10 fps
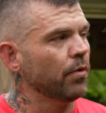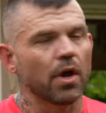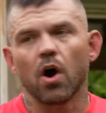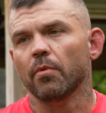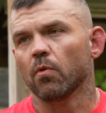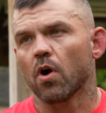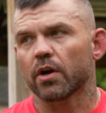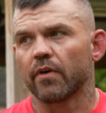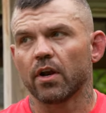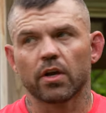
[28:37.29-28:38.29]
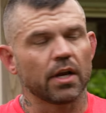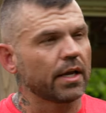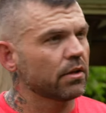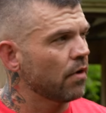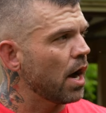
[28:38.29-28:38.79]
We'd all be walking around looking
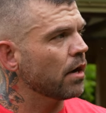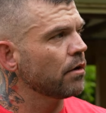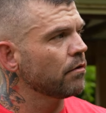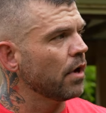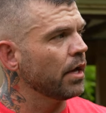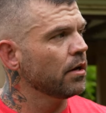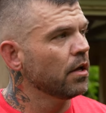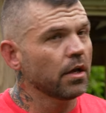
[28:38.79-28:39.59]
like The Rock, right?